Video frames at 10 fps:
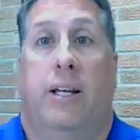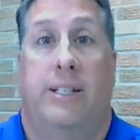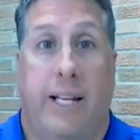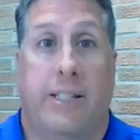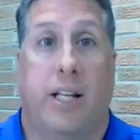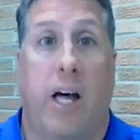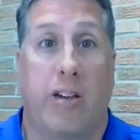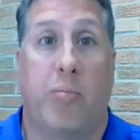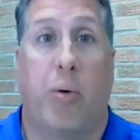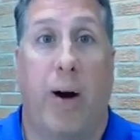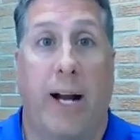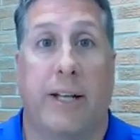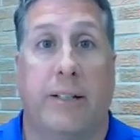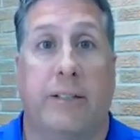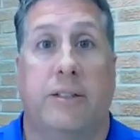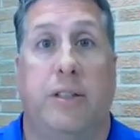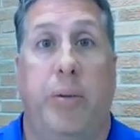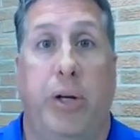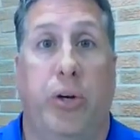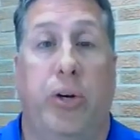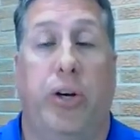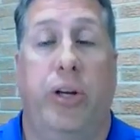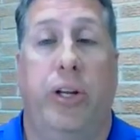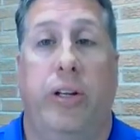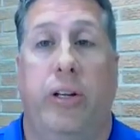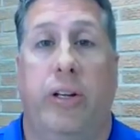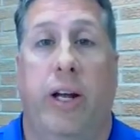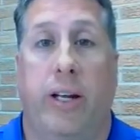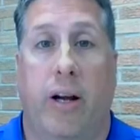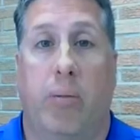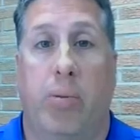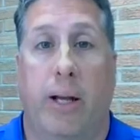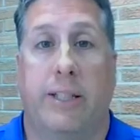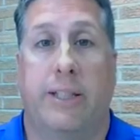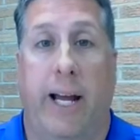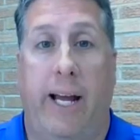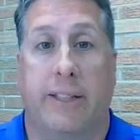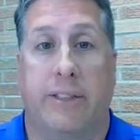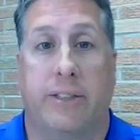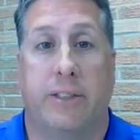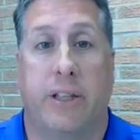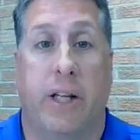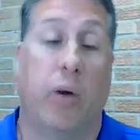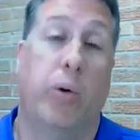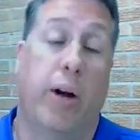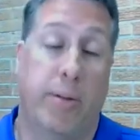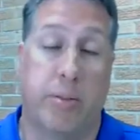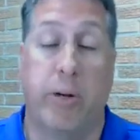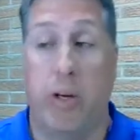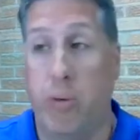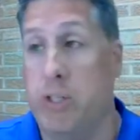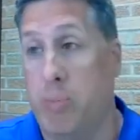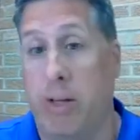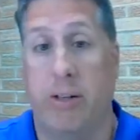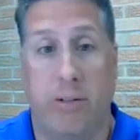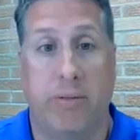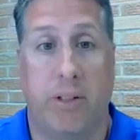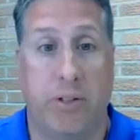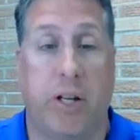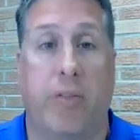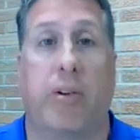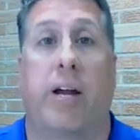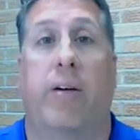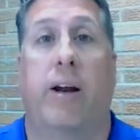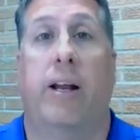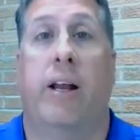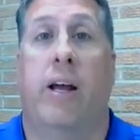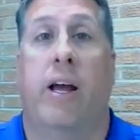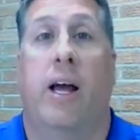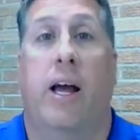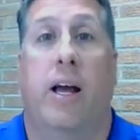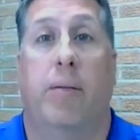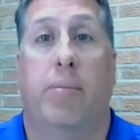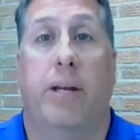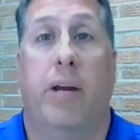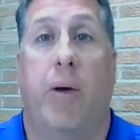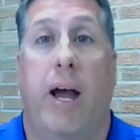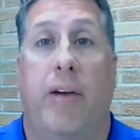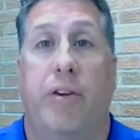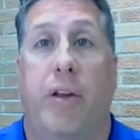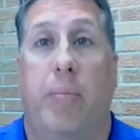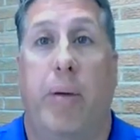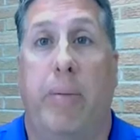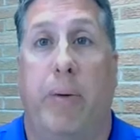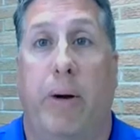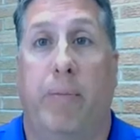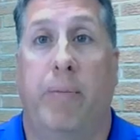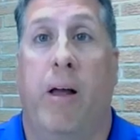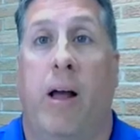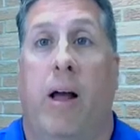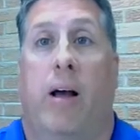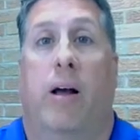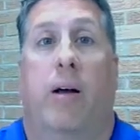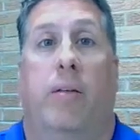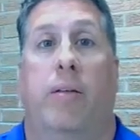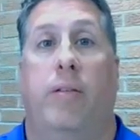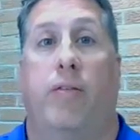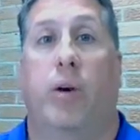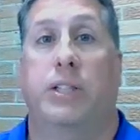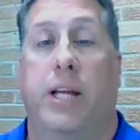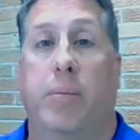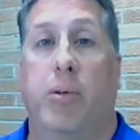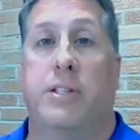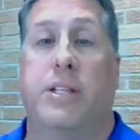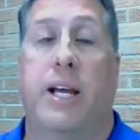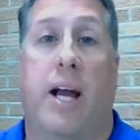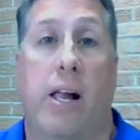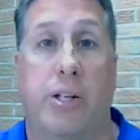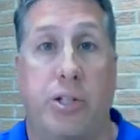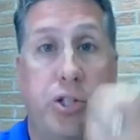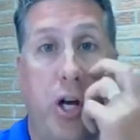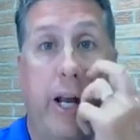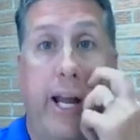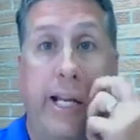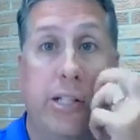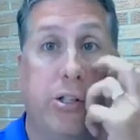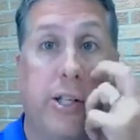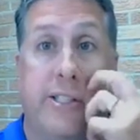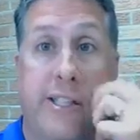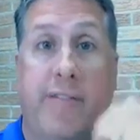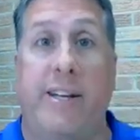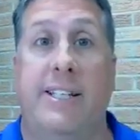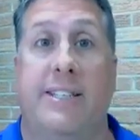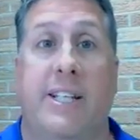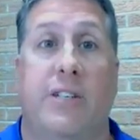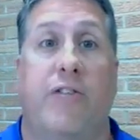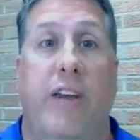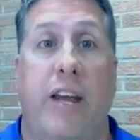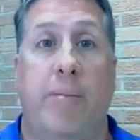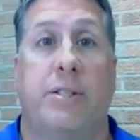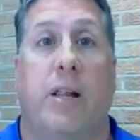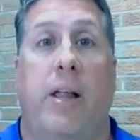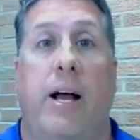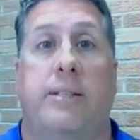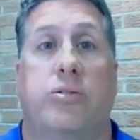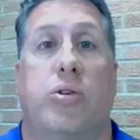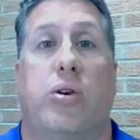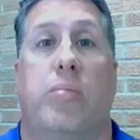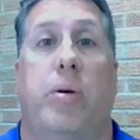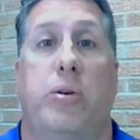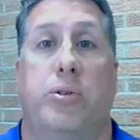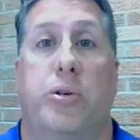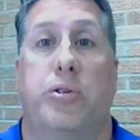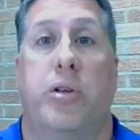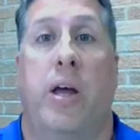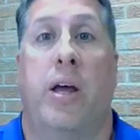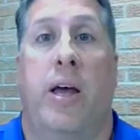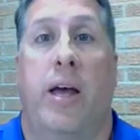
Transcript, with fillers: It takes a lot of practice to be good at complex tasks. And I wonder how much money we spent to discover that, right? Uh, but anyway, after their paper, uh, for example, the psychologist John Hayes looked at 76 famous classical composers